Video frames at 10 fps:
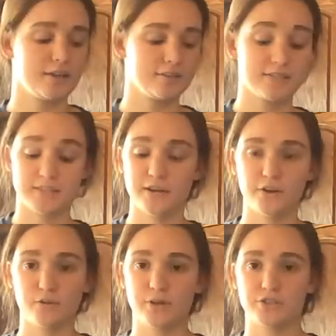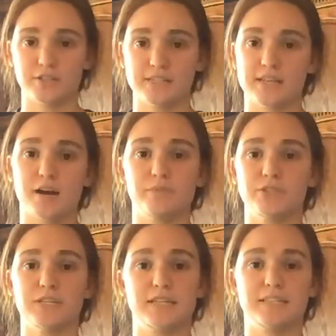Since I already measured this out, I'm
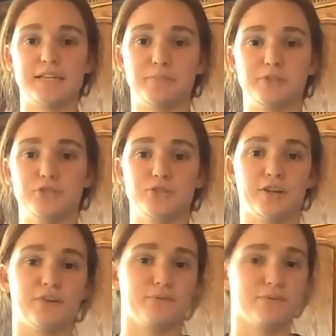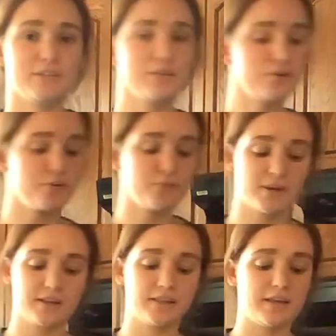just going to demonstrate really
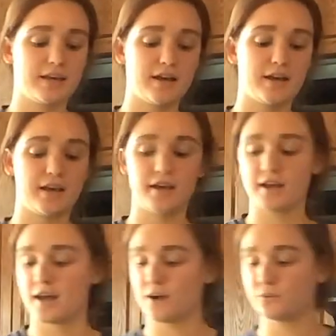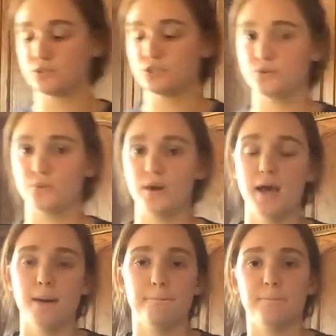quickly how to
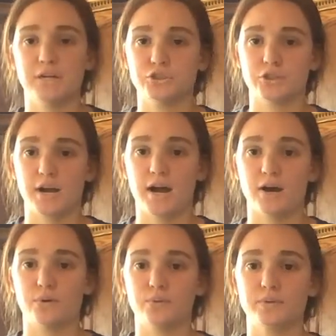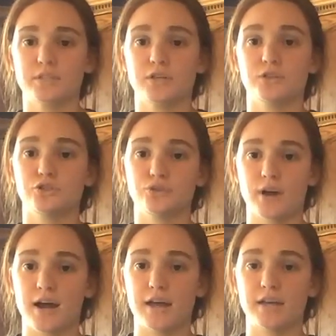measure out
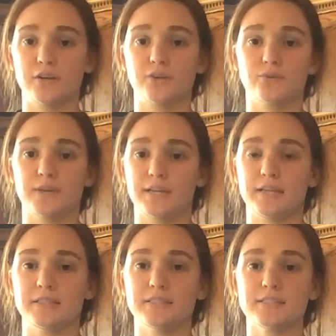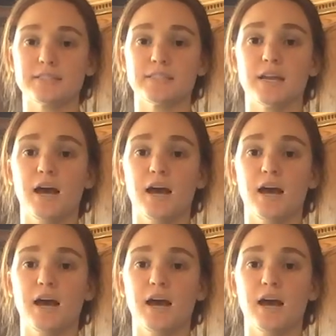dry ingredients,